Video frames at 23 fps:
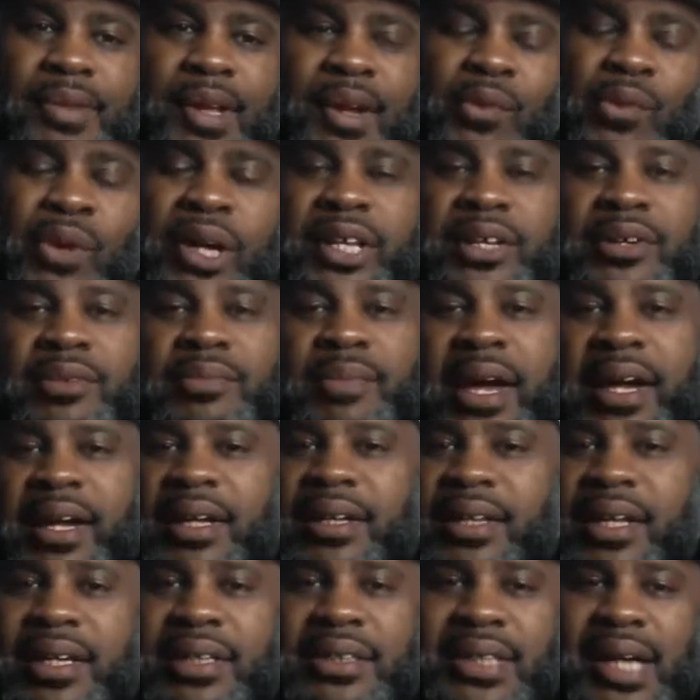when you're making
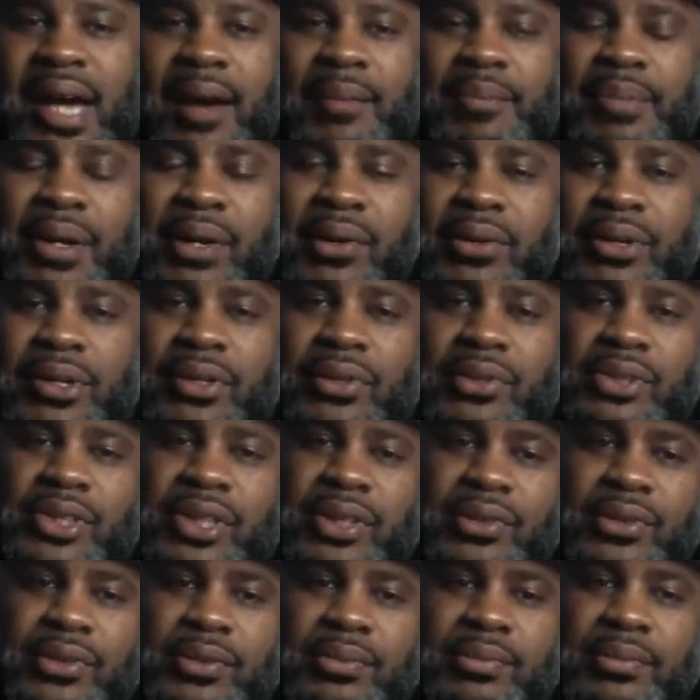things happen on
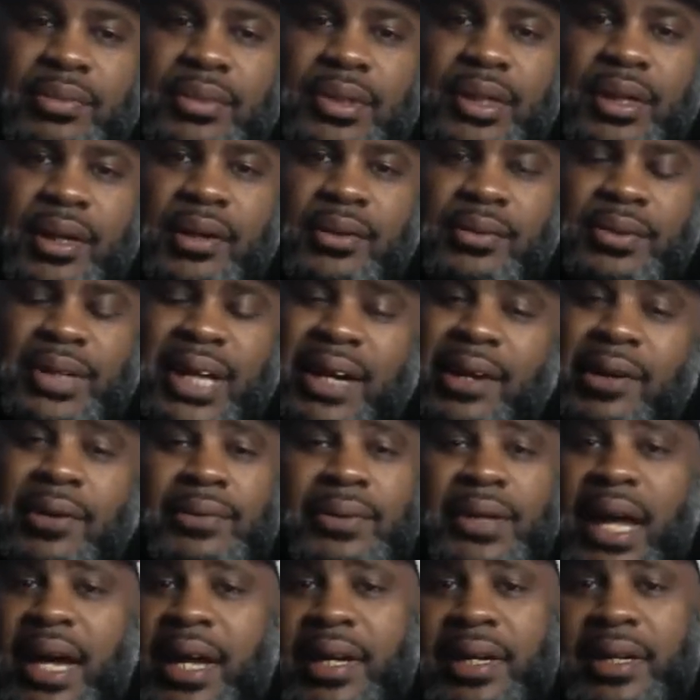YouTube, you know, they don't
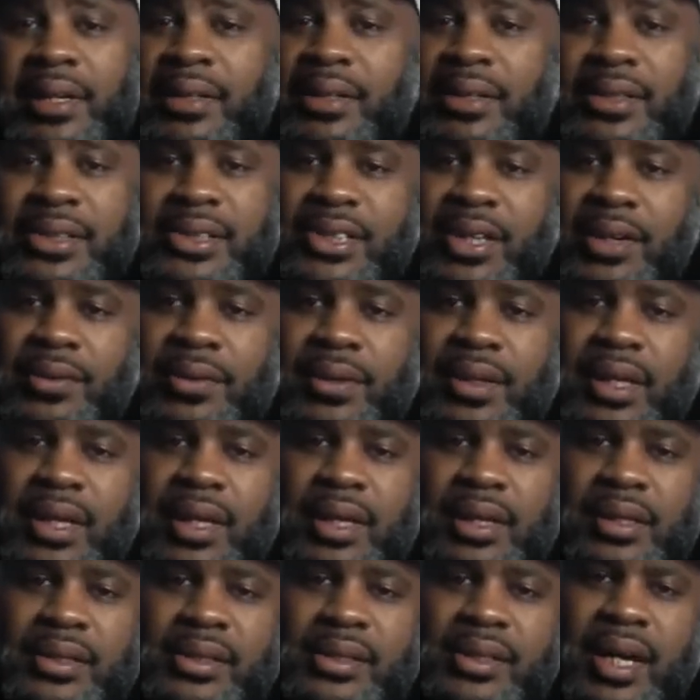like certain
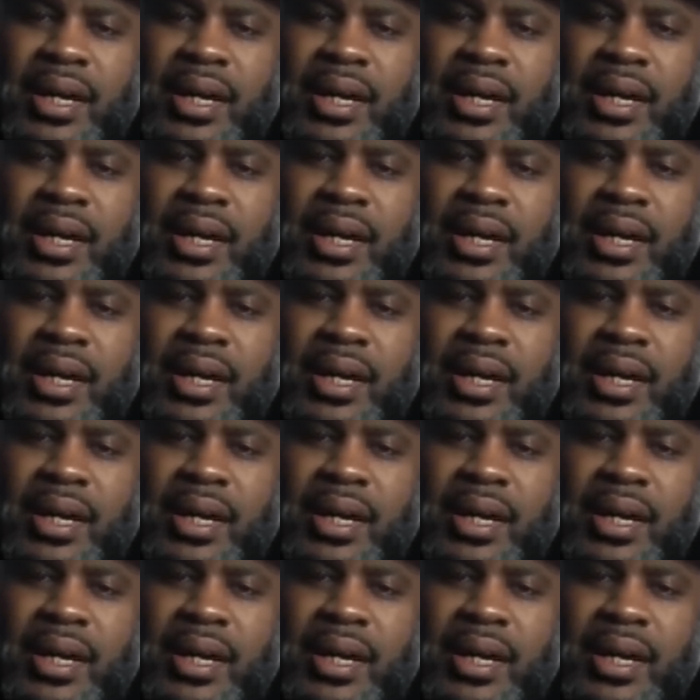things.